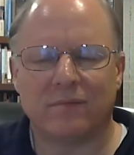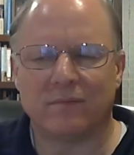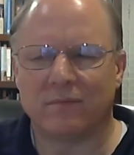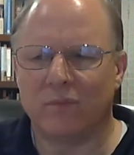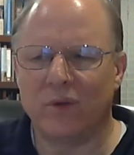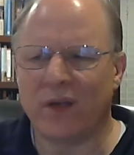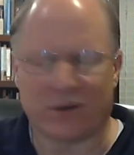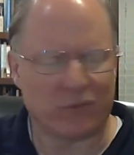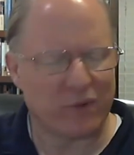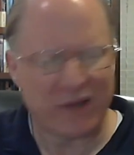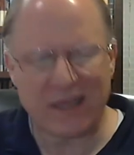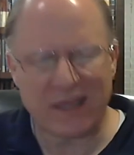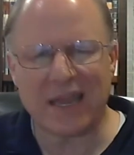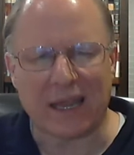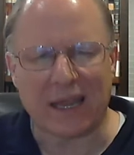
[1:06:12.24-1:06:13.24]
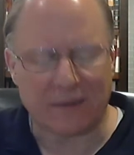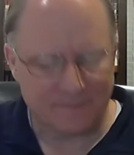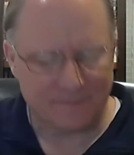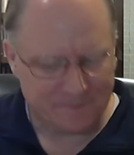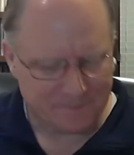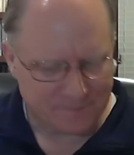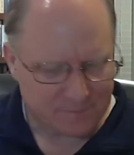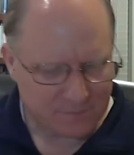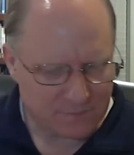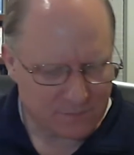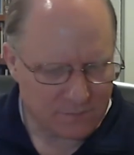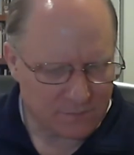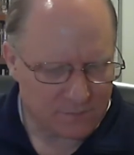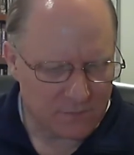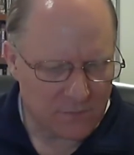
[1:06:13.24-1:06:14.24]
We got to rethink it.
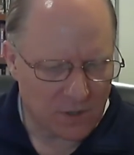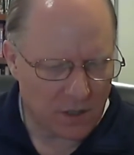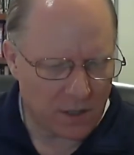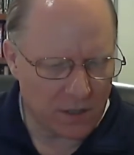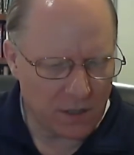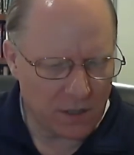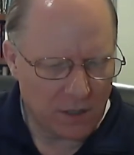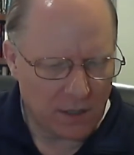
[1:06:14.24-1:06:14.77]
Right?